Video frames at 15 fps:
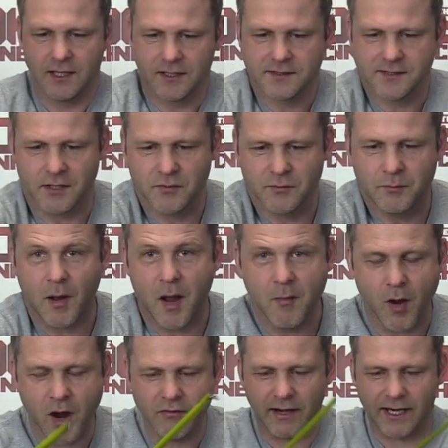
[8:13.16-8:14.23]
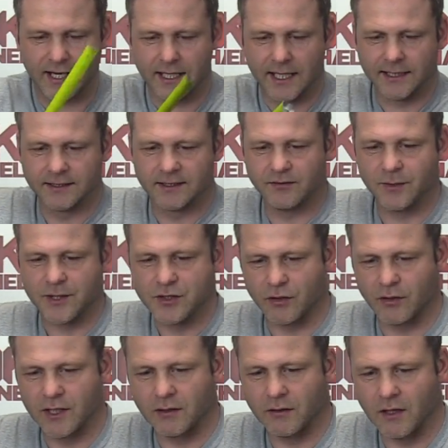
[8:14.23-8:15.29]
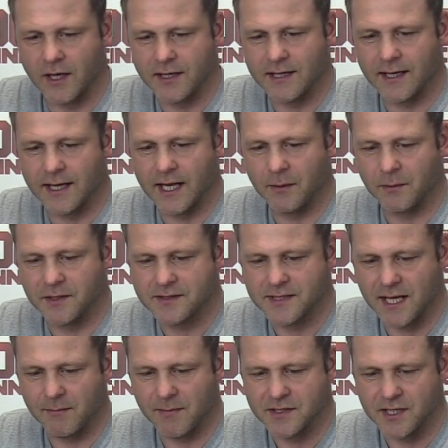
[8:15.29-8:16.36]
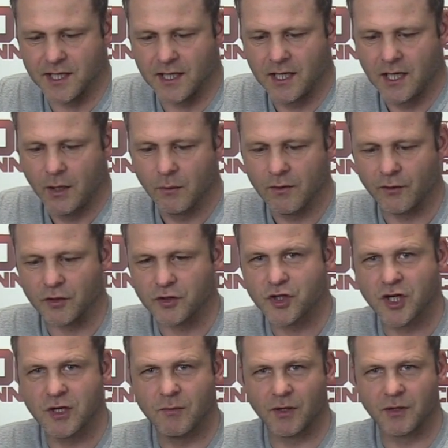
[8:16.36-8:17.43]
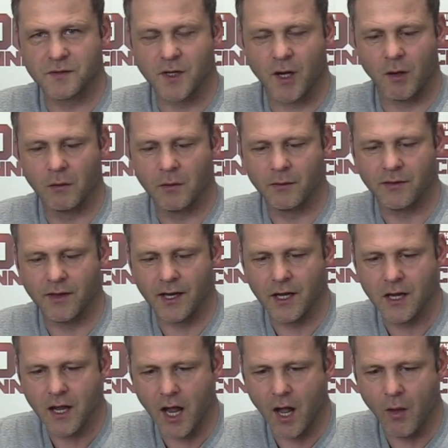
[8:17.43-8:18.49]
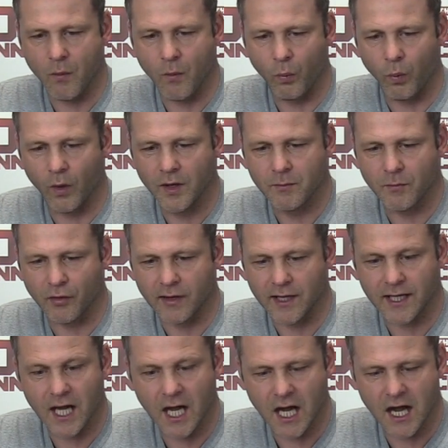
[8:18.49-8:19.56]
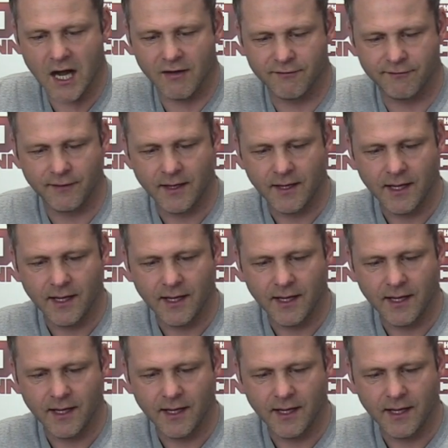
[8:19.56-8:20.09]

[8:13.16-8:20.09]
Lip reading: So by my reckoning, if we draw a little line down here with a tape measure, we've got 2 models wholly within and 1 Marine half,